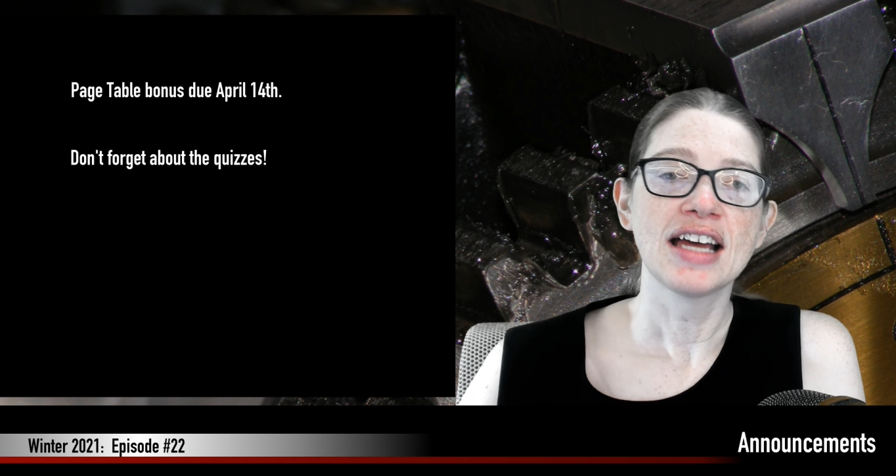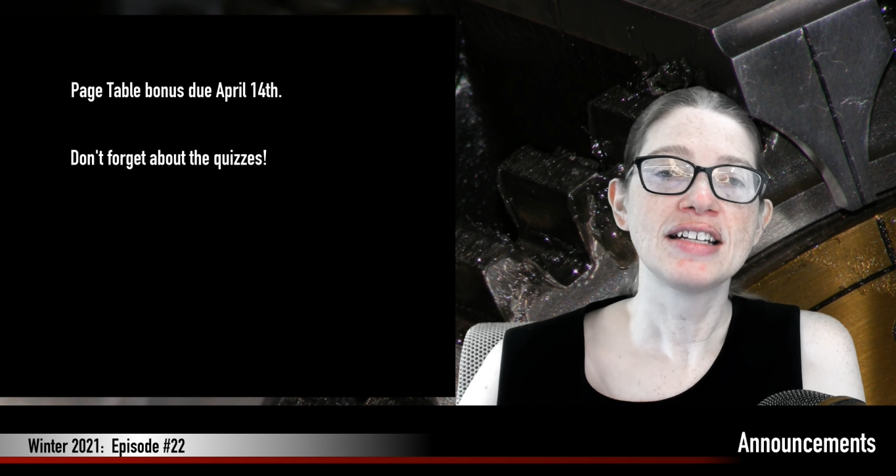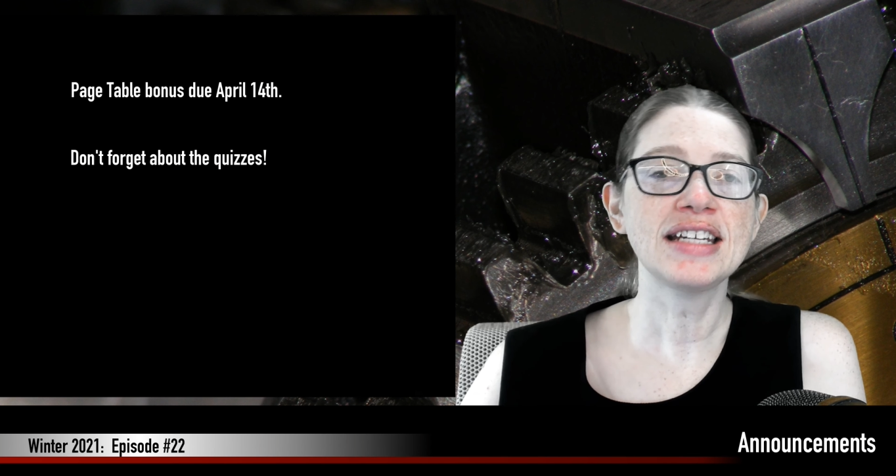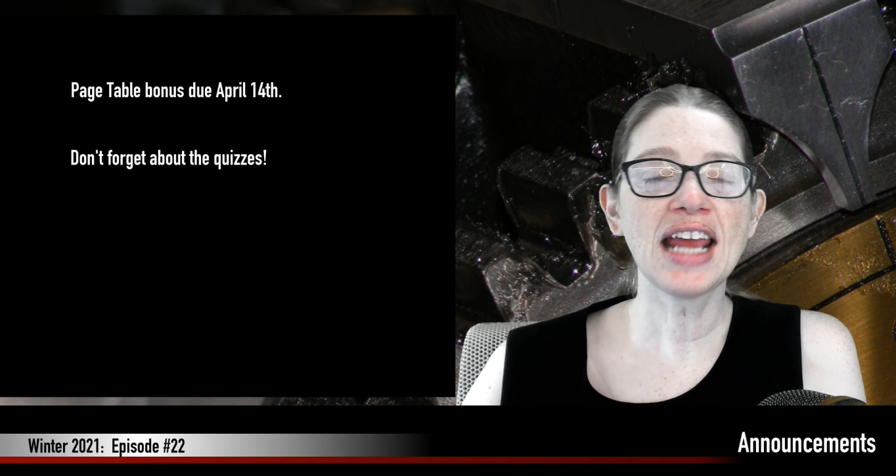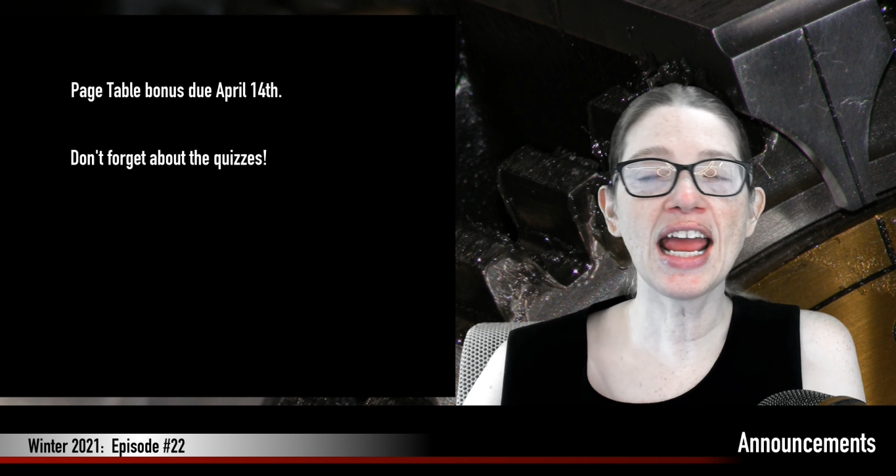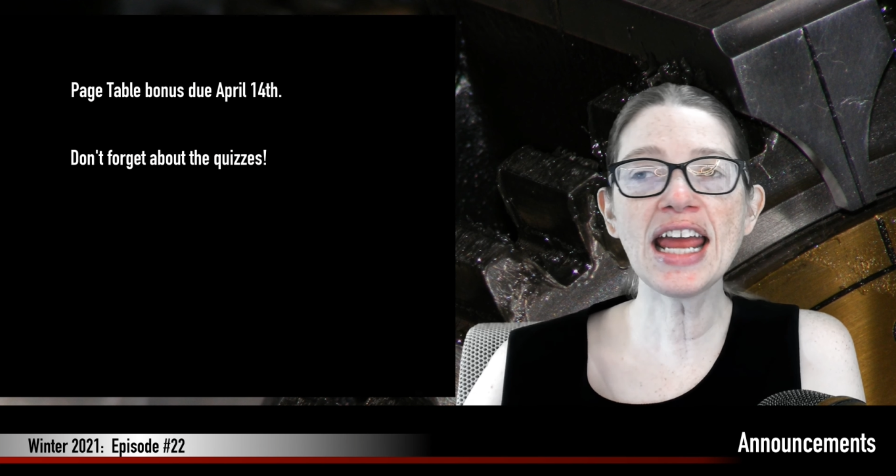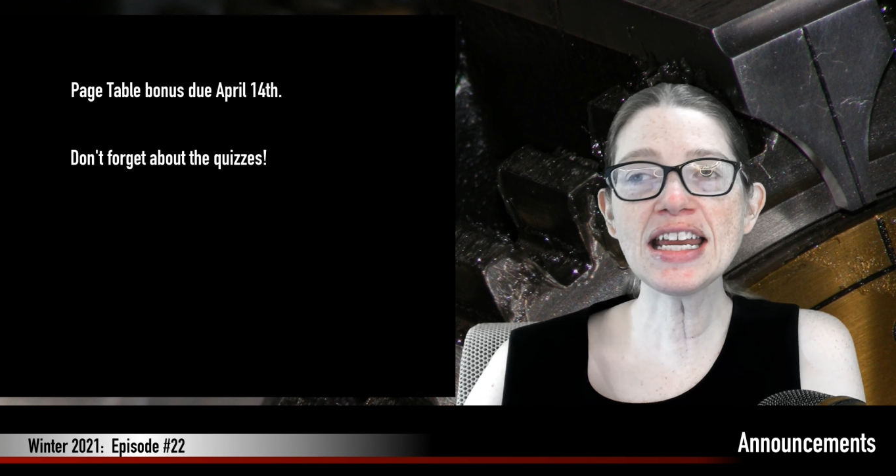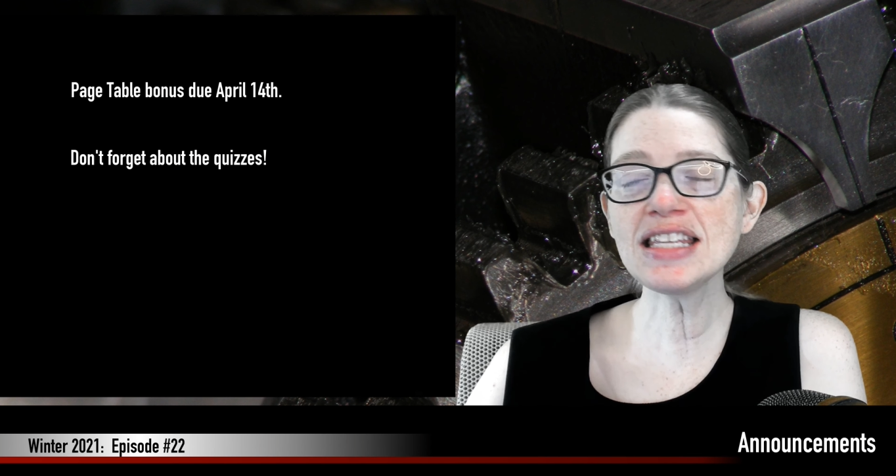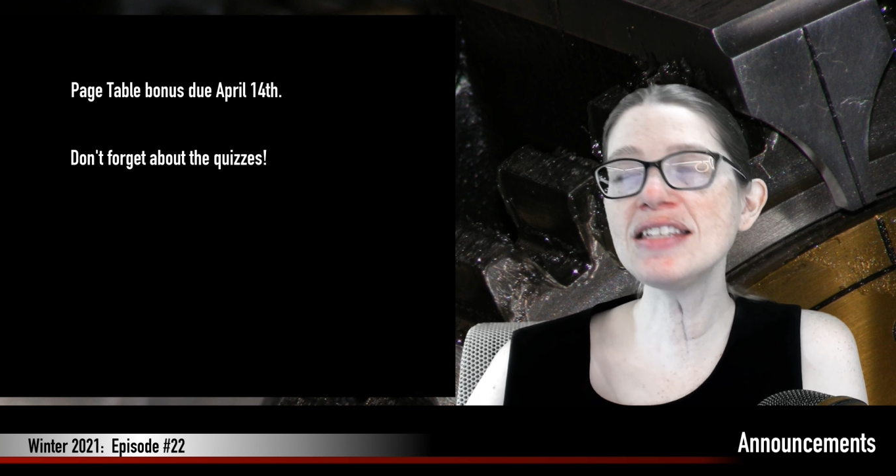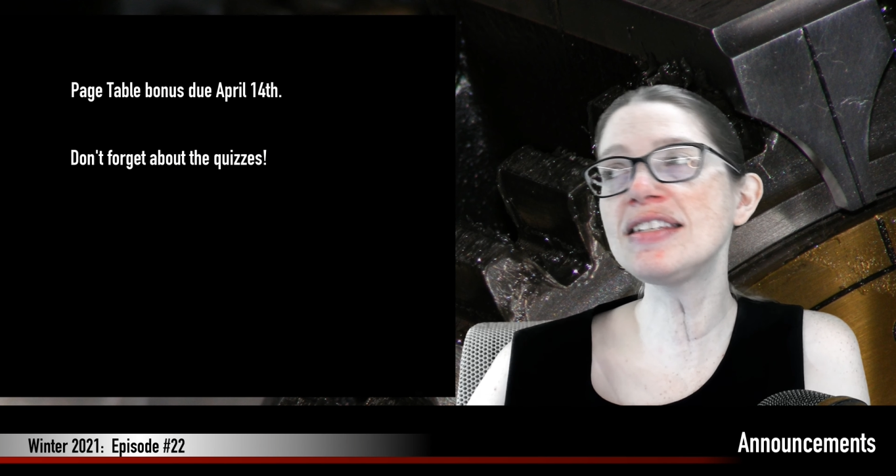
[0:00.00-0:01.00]

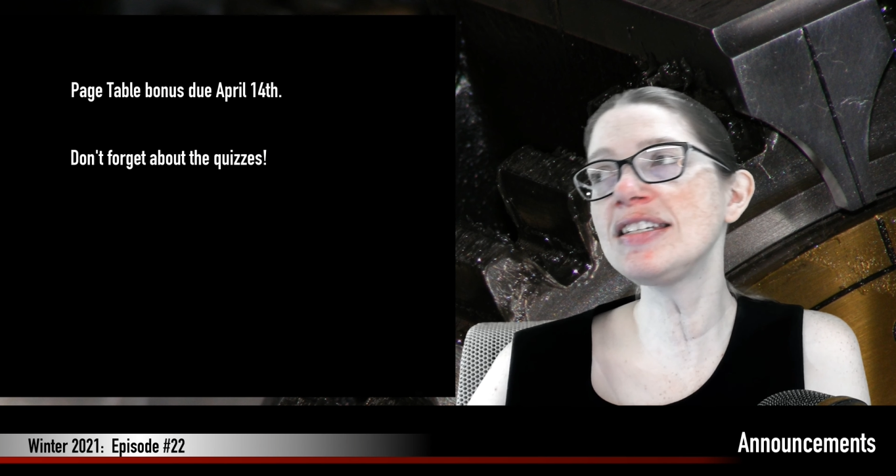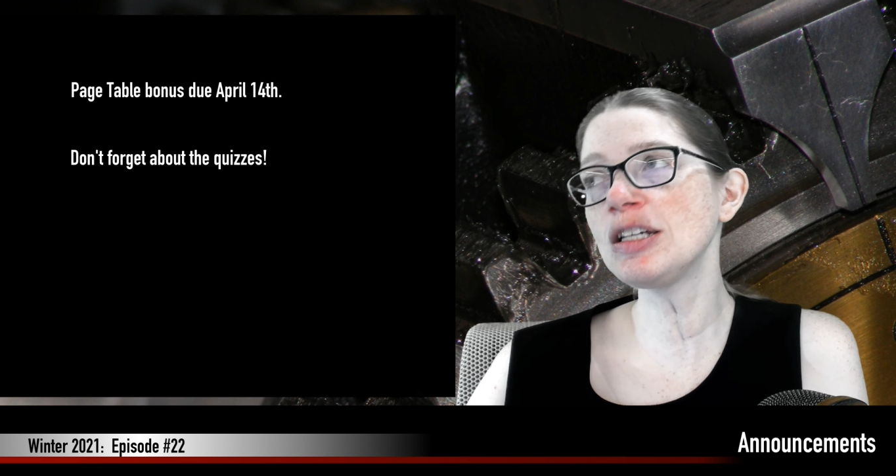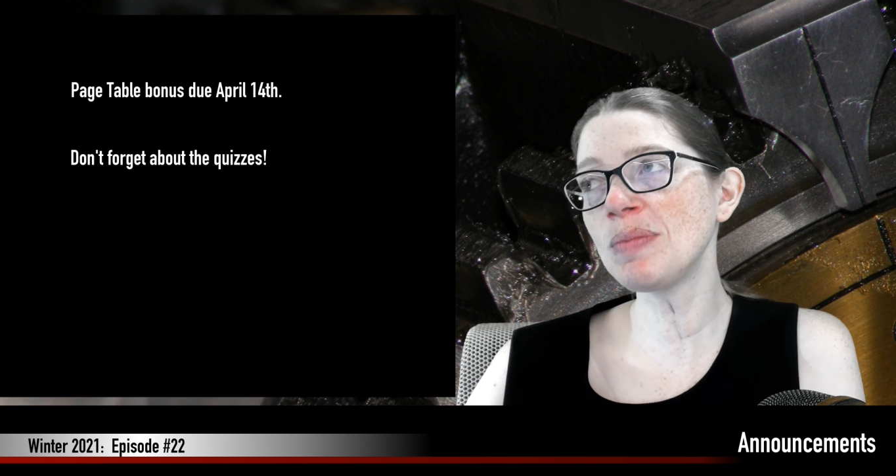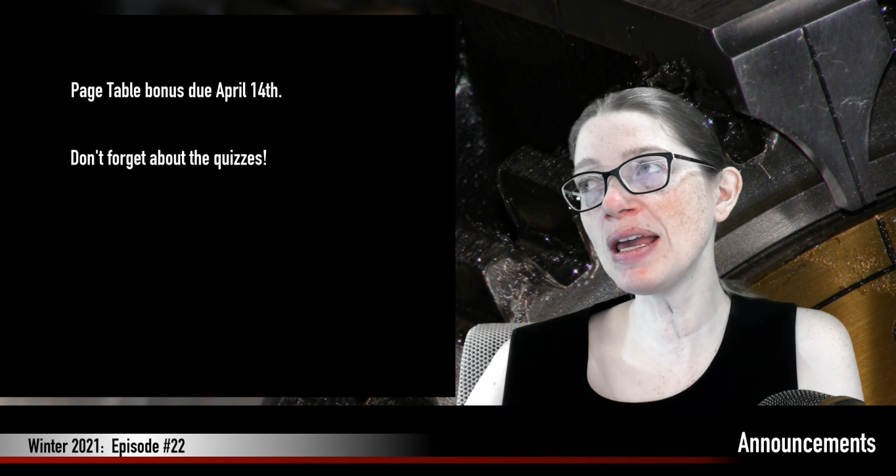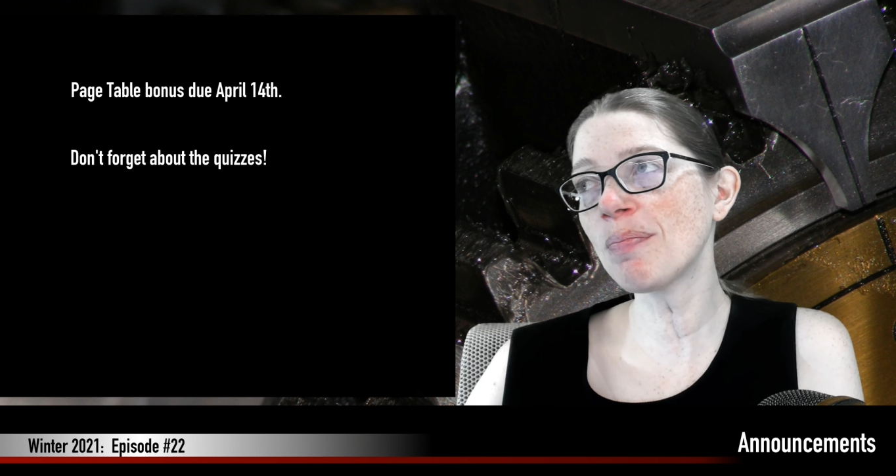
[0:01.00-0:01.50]
tends to be